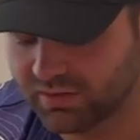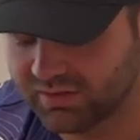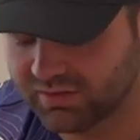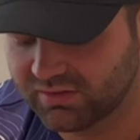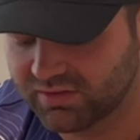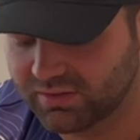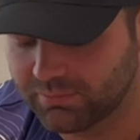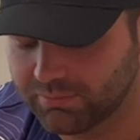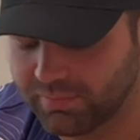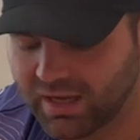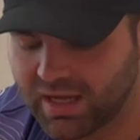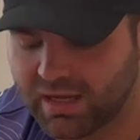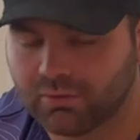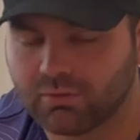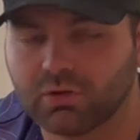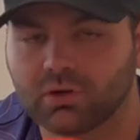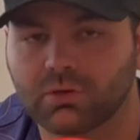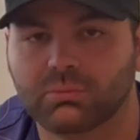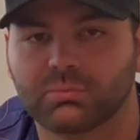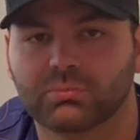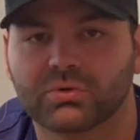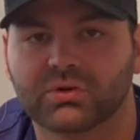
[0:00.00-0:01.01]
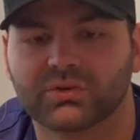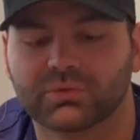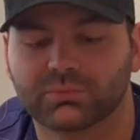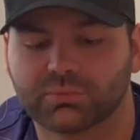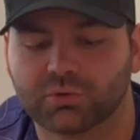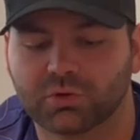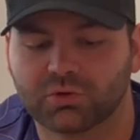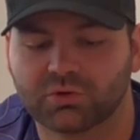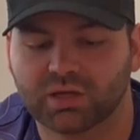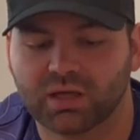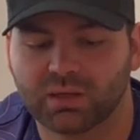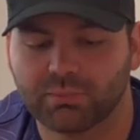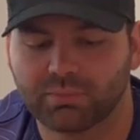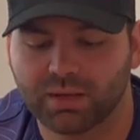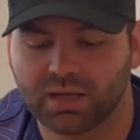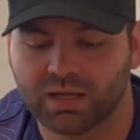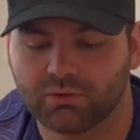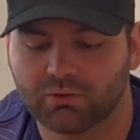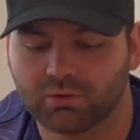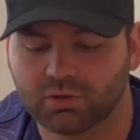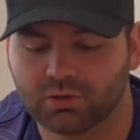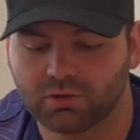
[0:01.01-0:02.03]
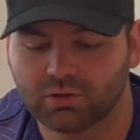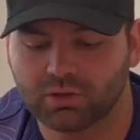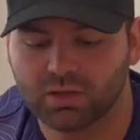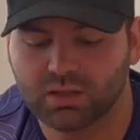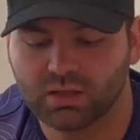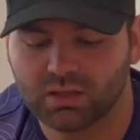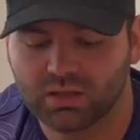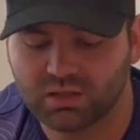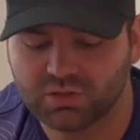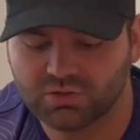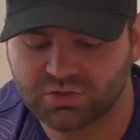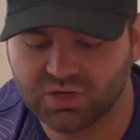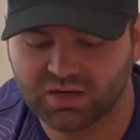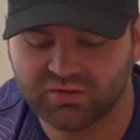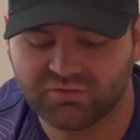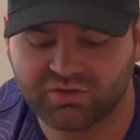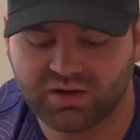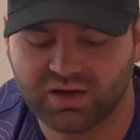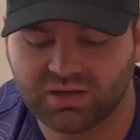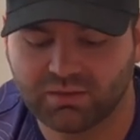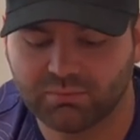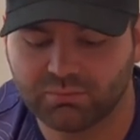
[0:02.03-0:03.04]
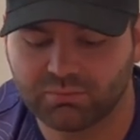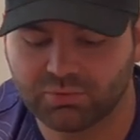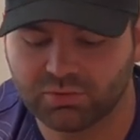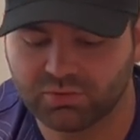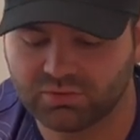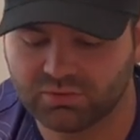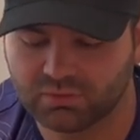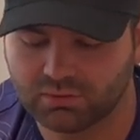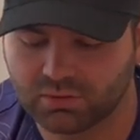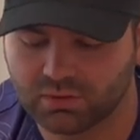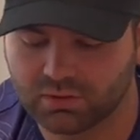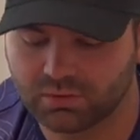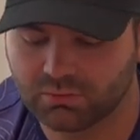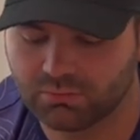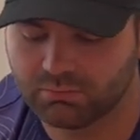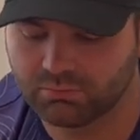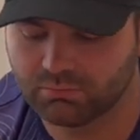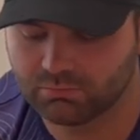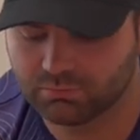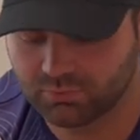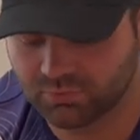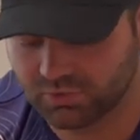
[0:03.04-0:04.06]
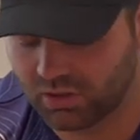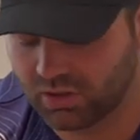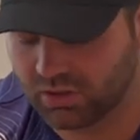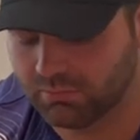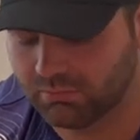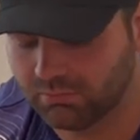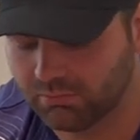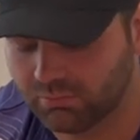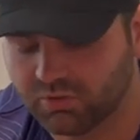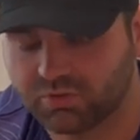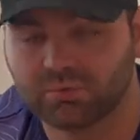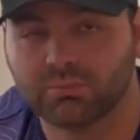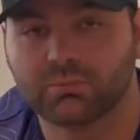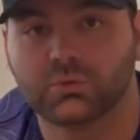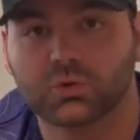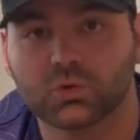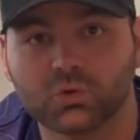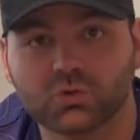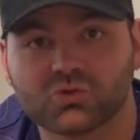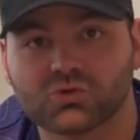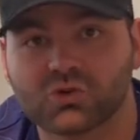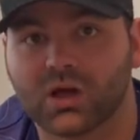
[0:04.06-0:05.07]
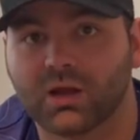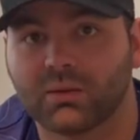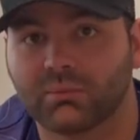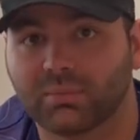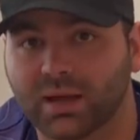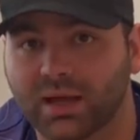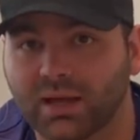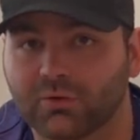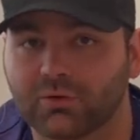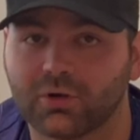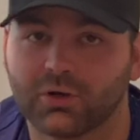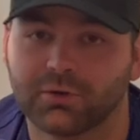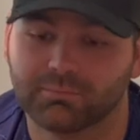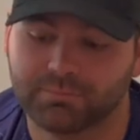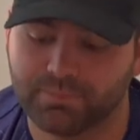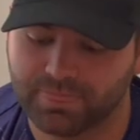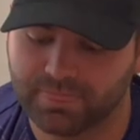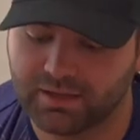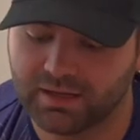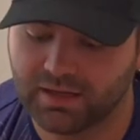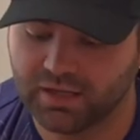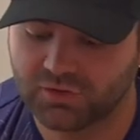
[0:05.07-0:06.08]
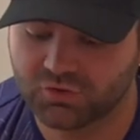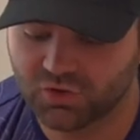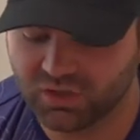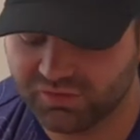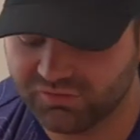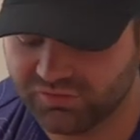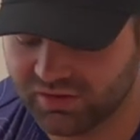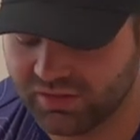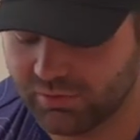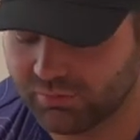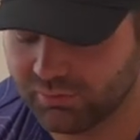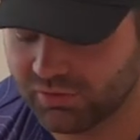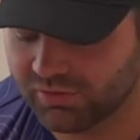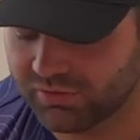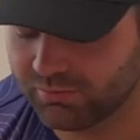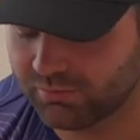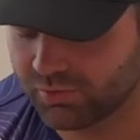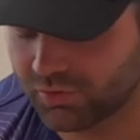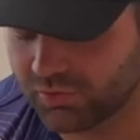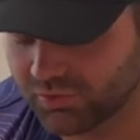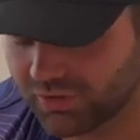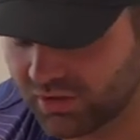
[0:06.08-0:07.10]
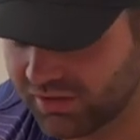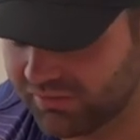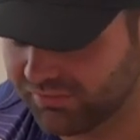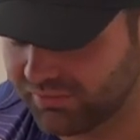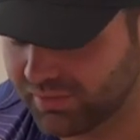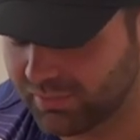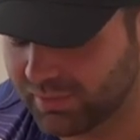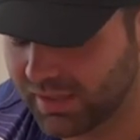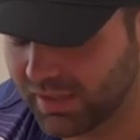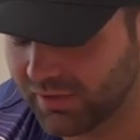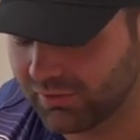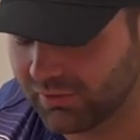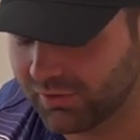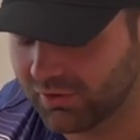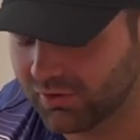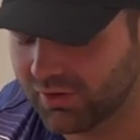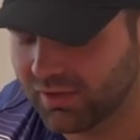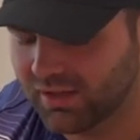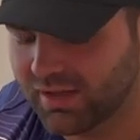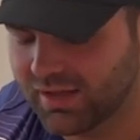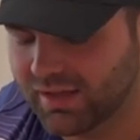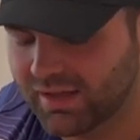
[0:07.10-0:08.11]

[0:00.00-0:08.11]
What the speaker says: It's the Pyro Prism Proton Pyro. Prism Neutron Pyro. I tried to find the Prism Proton Pyro,